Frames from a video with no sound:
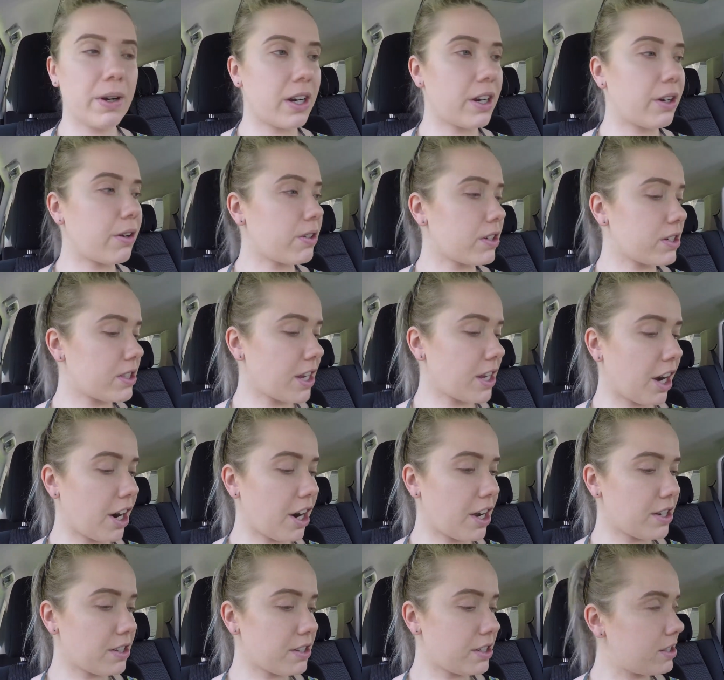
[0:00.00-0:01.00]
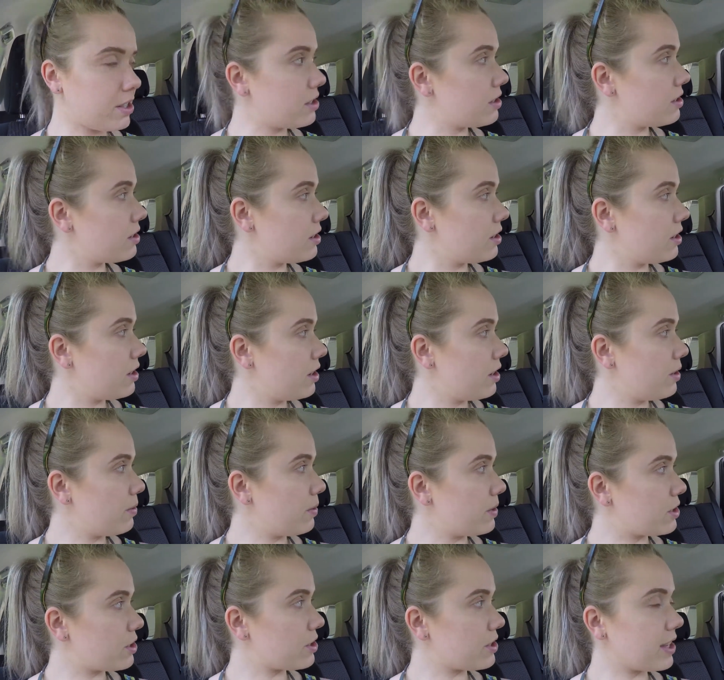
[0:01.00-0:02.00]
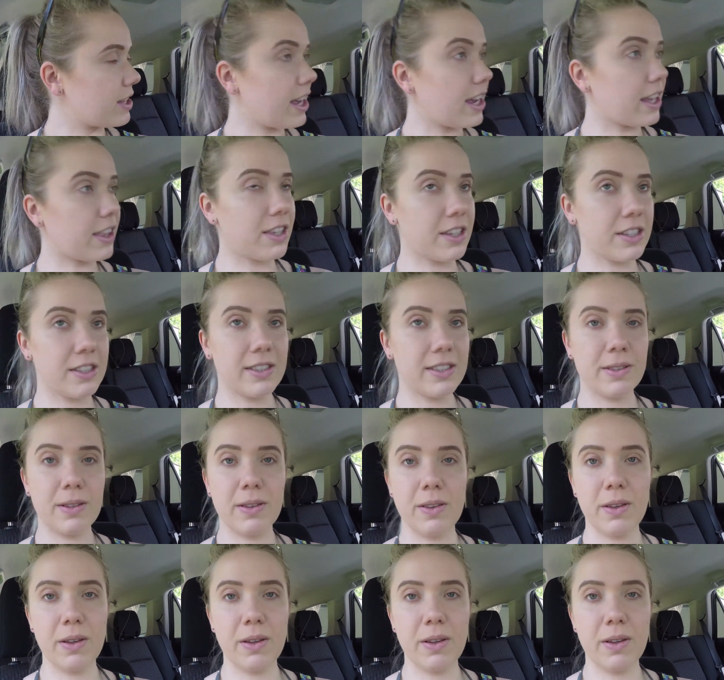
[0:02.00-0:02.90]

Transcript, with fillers: gonna go to Sarah's, which is like this